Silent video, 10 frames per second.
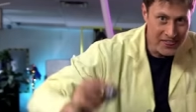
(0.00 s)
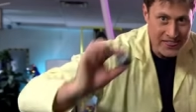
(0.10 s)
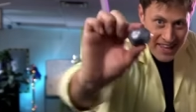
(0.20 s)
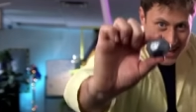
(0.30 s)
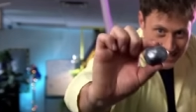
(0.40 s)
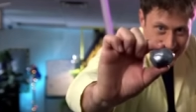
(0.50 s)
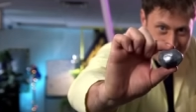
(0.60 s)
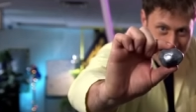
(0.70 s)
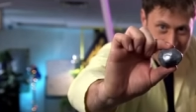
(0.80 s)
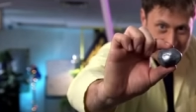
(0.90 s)

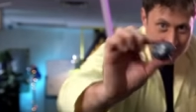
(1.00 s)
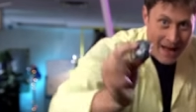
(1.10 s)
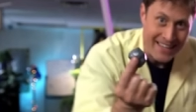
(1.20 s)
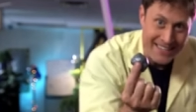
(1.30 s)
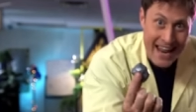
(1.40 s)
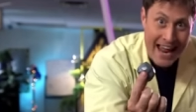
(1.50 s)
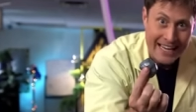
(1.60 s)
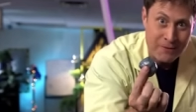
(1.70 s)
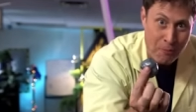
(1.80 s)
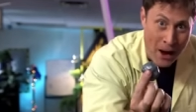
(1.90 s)
This is
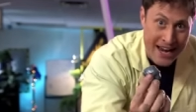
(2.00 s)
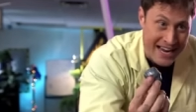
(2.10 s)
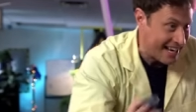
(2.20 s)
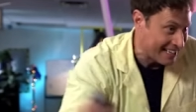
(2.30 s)
magnetic putty.